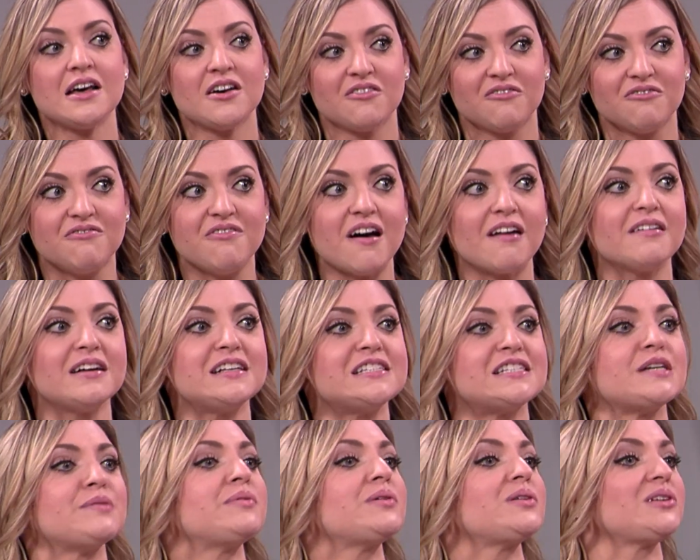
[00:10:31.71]
very
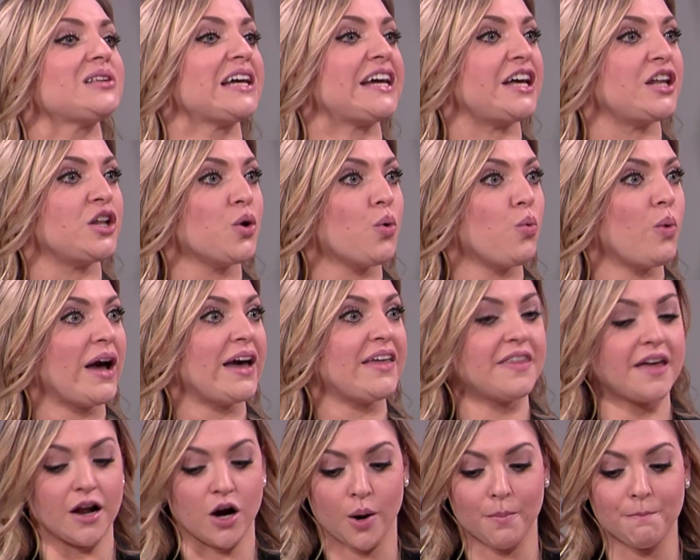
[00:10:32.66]
similarly in the way
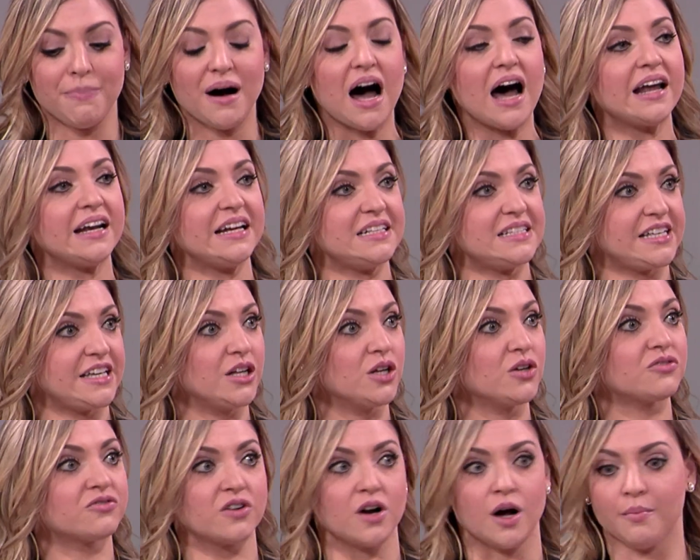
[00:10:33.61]
that our bodies heal
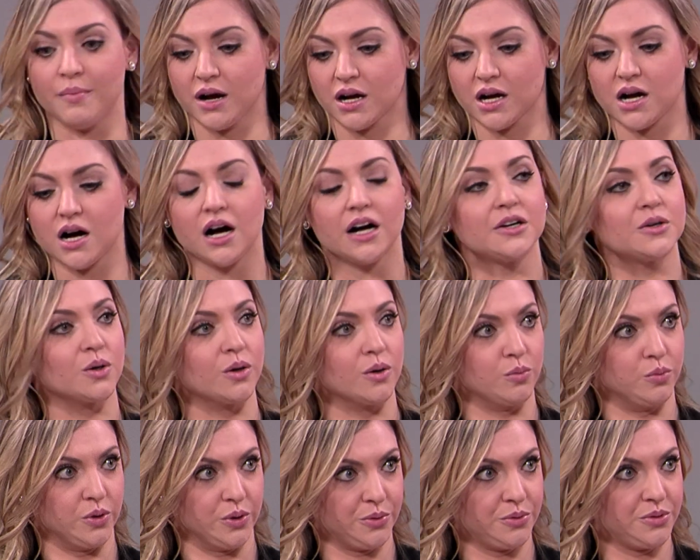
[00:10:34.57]
from a cut or a
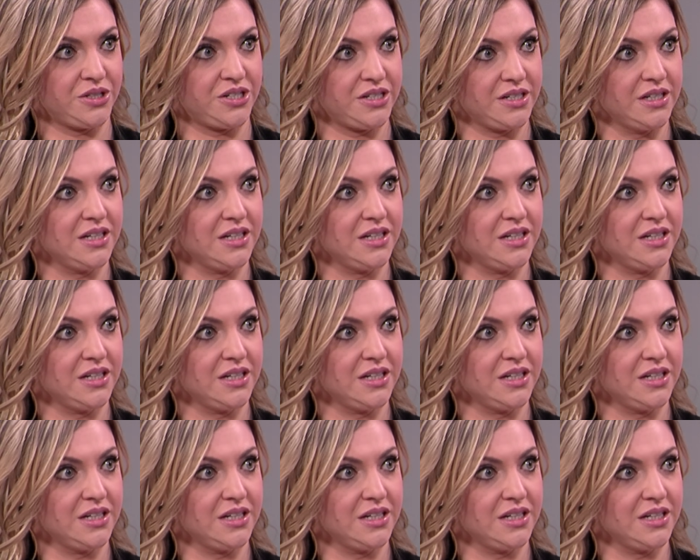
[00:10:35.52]
wound.